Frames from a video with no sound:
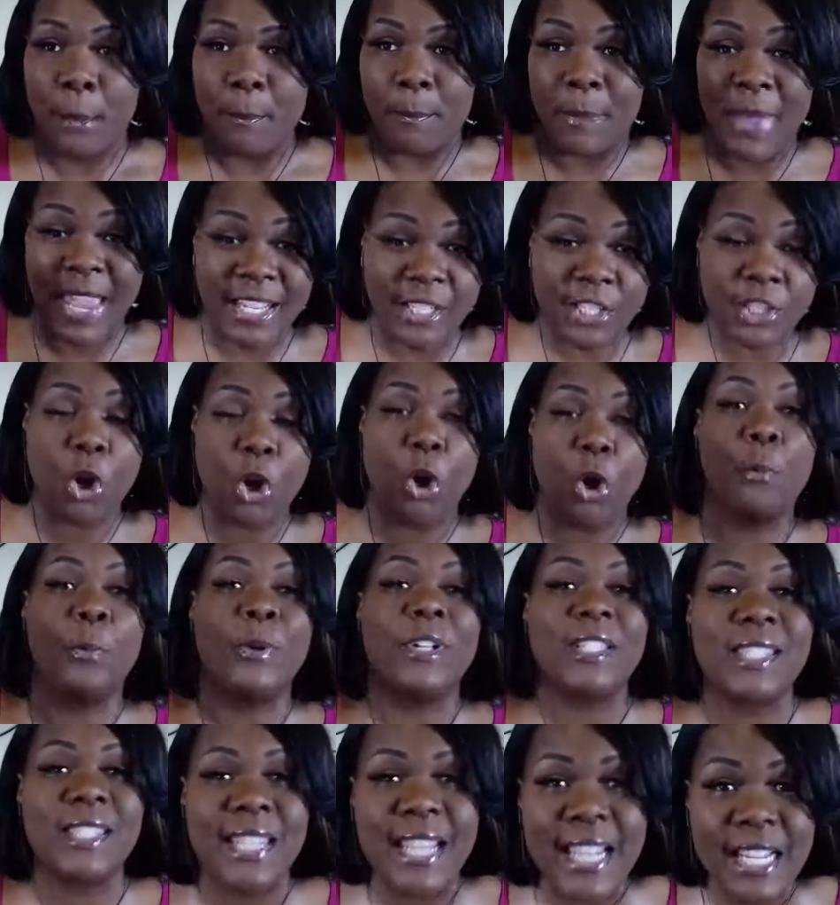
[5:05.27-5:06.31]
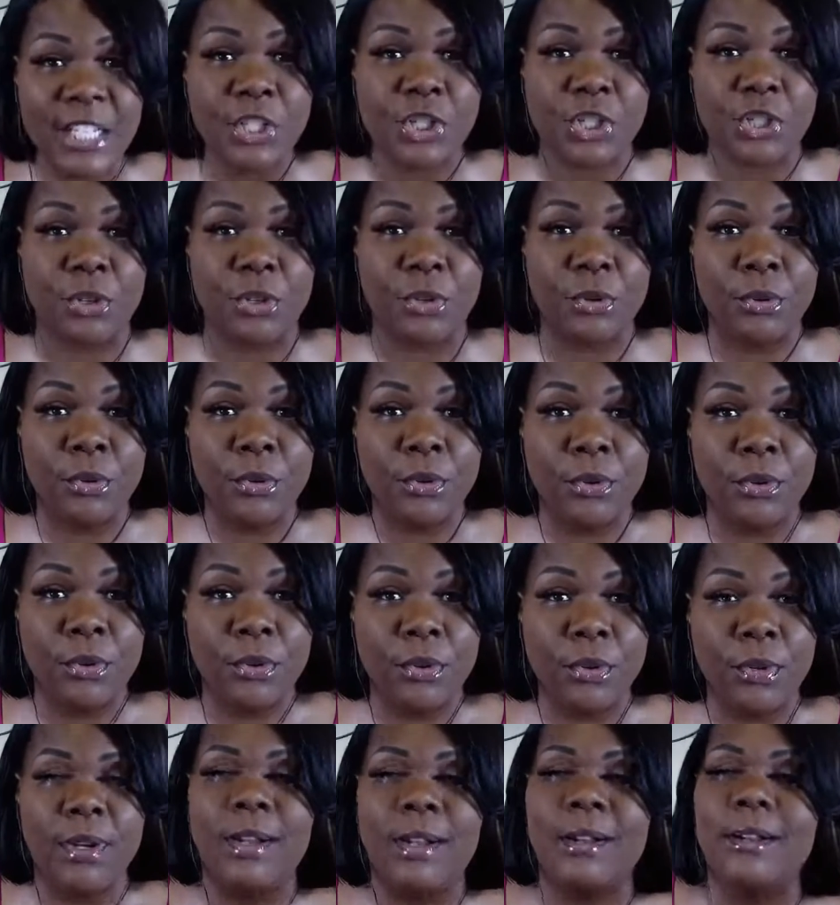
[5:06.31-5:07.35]
based on potential,
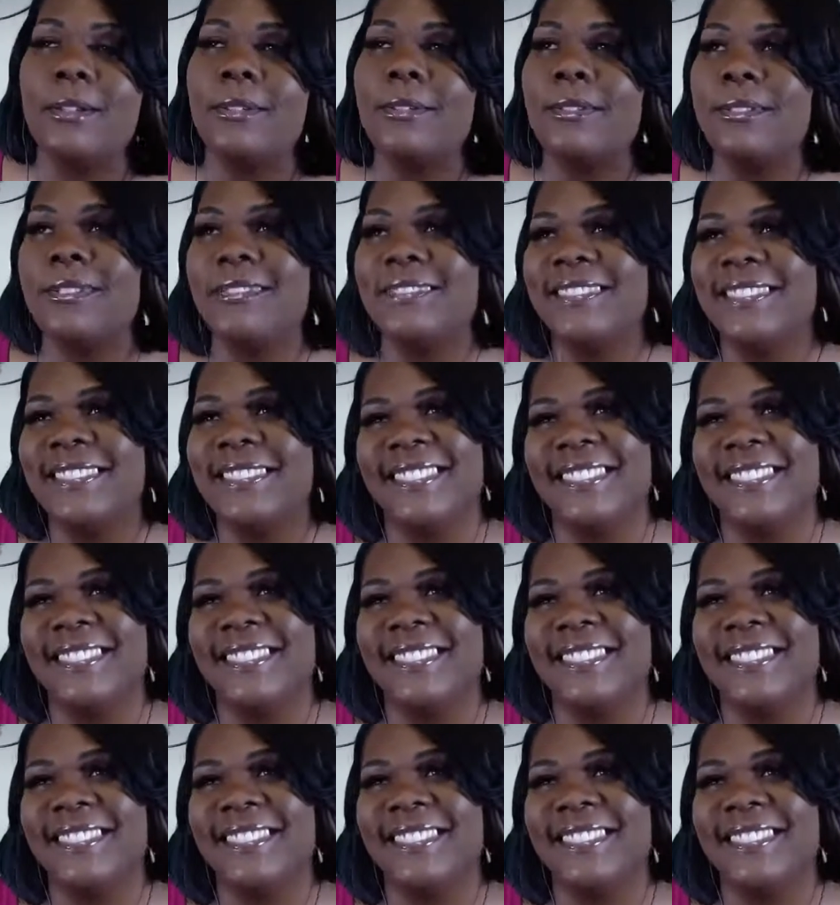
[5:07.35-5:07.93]
oh,